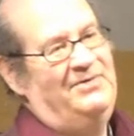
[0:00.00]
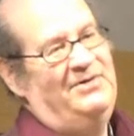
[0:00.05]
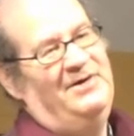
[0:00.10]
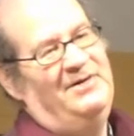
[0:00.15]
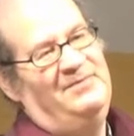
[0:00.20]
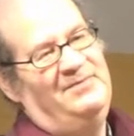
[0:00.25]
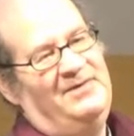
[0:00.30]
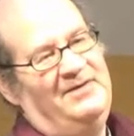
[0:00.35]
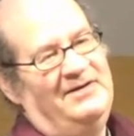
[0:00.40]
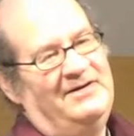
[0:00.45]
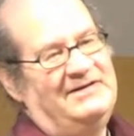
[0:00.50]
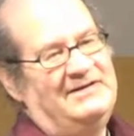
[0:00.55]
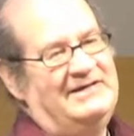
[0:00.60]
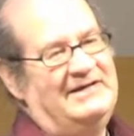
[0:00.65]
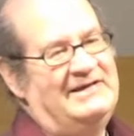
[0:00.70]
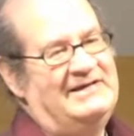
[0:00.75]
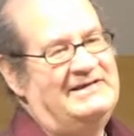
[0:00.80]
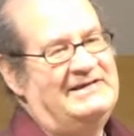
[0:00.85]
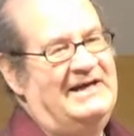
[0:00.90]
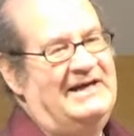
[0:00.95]

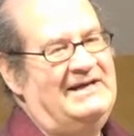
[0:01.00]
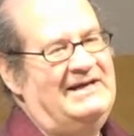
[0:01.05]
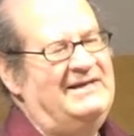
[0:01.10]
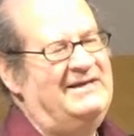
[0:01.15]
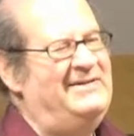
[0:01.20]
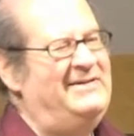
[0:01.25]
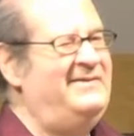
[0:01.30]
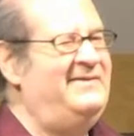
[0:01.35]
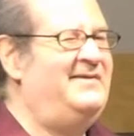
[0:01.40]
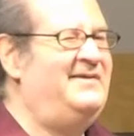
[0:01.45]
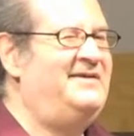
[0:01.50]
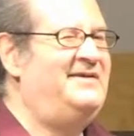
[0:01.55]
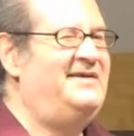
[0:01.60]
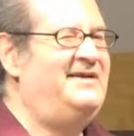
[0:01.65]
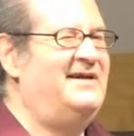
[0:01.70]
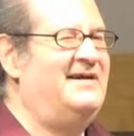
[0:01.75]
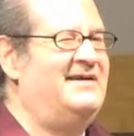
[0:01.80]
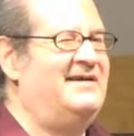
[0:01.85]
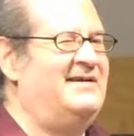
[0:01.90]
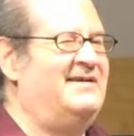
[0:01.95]
permuting data, even
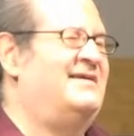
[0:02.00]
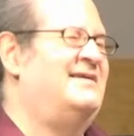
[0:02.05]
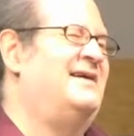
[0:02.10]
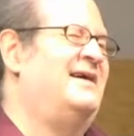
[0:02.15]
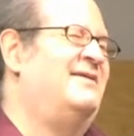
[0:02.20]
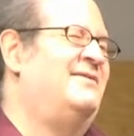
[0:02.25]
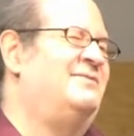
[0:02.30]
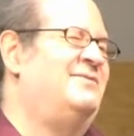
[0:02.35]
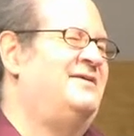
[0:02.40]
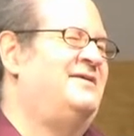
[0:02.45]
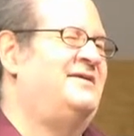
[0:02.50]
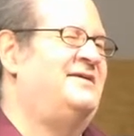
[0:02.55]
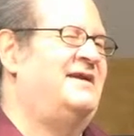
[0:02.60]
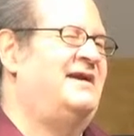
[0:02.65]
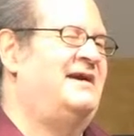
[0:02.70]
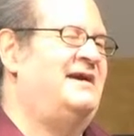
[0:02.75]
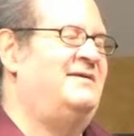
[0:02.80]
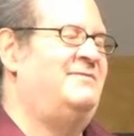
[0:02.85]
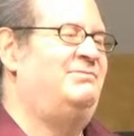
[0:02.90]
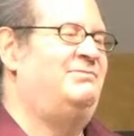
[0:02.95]
so, I would
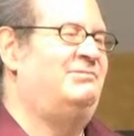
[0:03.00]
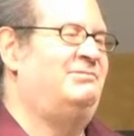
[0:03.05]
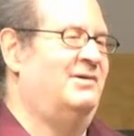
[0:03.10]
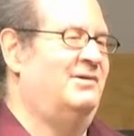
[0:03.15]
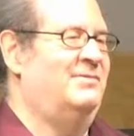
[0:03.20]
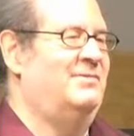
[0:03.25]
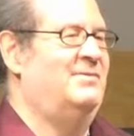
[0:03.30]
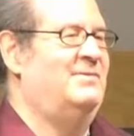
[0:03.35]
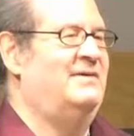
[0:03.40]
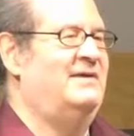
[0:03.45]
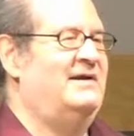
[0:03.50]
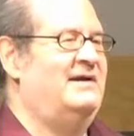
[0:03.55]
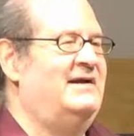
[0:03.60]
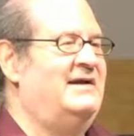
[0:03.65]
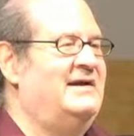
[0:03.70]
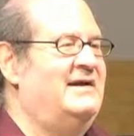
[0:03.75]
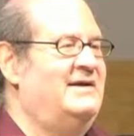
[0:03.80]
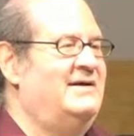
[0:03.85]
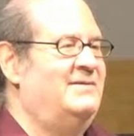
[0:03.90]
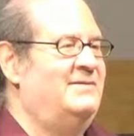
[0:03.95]
say probably
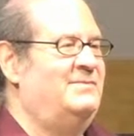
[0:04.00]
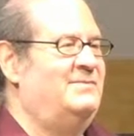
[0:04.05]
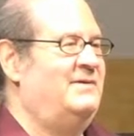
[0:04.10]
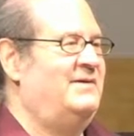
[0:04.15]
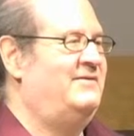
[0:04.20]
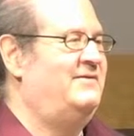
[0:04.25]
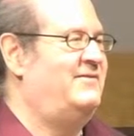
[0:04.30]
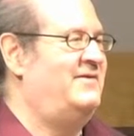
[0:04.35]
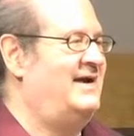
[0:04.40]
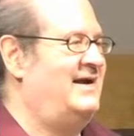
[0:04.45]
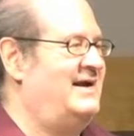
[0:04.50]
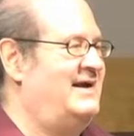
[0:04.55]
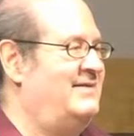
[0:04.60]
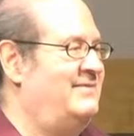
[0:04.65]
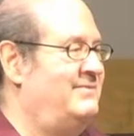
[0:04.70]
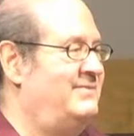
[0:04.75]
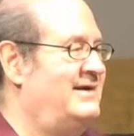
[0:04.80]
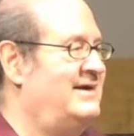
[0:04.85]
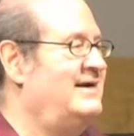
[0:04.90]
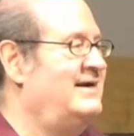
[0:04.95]
would be fairly
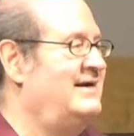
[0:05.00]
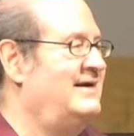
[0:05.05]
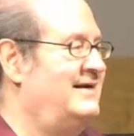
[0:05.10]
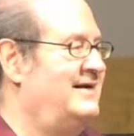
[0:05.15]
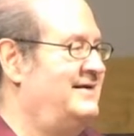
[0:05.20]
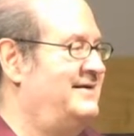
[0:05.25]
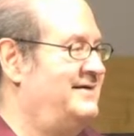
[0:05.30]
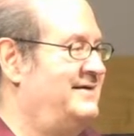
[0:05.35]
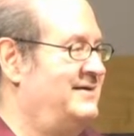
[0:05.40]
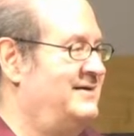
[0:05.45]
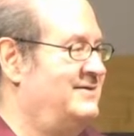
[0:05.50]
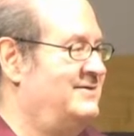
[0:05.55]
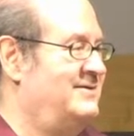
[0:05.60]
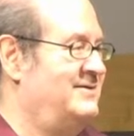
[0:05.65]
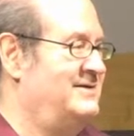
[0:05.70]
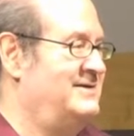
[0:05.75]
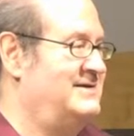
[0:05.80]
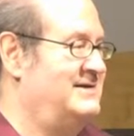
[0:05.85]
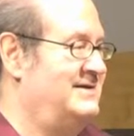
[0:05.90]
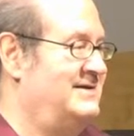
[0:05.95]
meaningless in
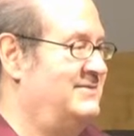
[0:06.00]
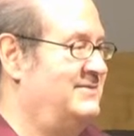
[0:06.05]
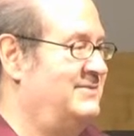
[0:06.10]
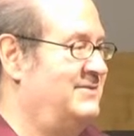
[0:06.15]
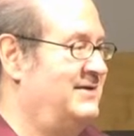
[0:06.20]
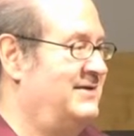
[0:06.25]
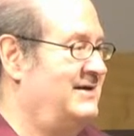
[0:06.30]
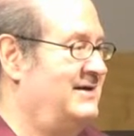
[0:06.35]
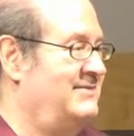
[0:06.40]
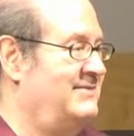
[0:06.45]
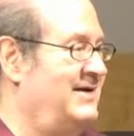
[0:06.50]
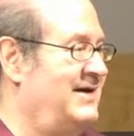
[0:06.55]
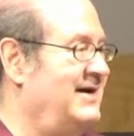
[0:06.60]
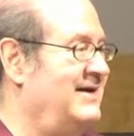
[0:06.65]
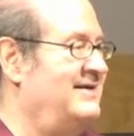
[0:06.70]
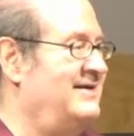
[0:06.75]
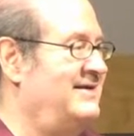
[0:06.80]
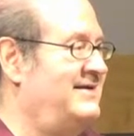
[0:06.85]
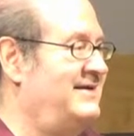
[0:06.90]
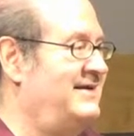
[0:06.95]
quantitative modeling, but
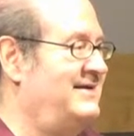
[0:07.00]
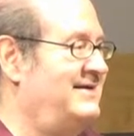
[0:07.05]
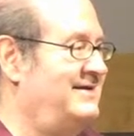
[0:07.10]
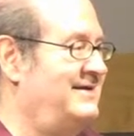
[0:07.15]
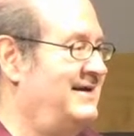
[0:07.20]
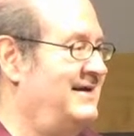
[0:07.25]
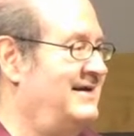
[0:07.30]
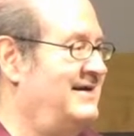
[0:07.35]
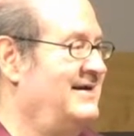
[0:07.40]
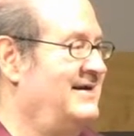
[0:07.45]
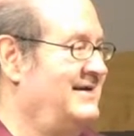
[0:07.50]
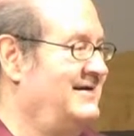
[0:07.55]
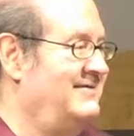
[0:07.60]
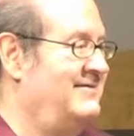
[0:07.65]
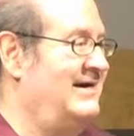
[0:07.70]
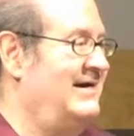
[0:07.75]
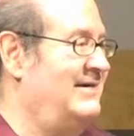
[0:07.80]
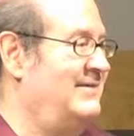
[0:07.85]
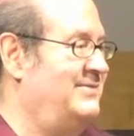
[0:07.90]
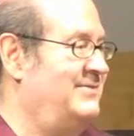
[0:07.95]
other things like
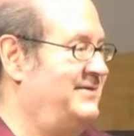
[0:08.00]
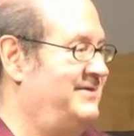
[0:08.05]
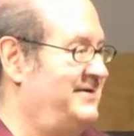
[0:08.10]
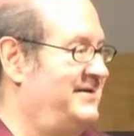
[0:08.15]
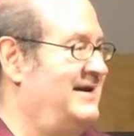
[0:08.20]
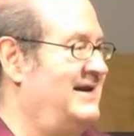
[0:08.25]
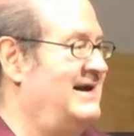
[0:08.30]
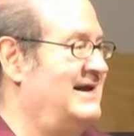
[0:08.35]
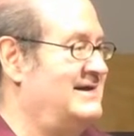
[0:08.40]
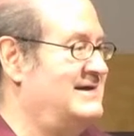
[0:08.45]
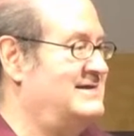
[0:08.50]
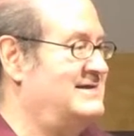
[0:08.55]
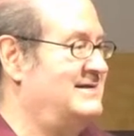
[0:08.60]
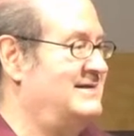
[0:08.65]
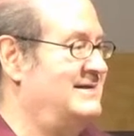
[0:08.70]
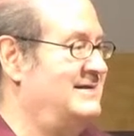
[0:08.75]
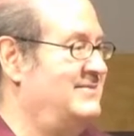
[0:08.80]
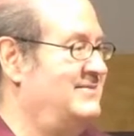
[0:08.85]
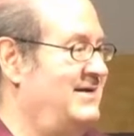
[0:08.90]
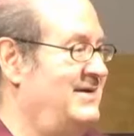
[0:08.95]
variable selection
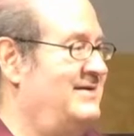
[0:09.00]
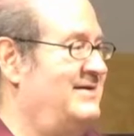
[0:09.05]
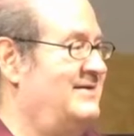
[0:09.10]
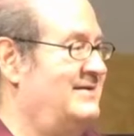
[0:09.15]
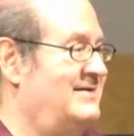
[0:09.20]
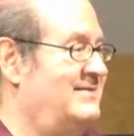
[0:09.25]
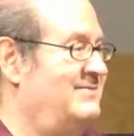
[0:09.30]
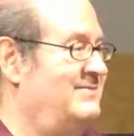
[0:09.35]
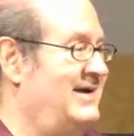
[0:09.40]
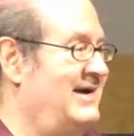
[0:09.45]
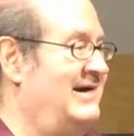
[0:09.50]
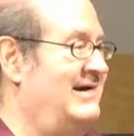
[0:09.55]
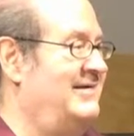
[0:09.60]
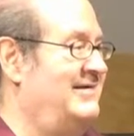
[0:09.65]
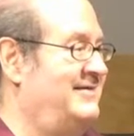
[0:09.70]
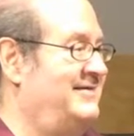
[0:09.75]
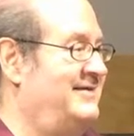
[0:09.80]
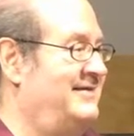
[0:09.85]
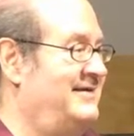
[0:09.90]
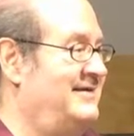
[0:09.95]
and method
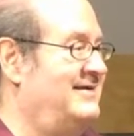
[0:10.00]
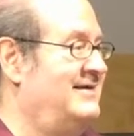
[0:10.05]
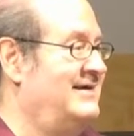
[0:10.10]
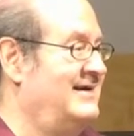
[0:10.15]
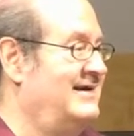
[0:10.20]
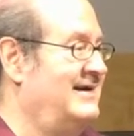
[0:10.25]
comparison,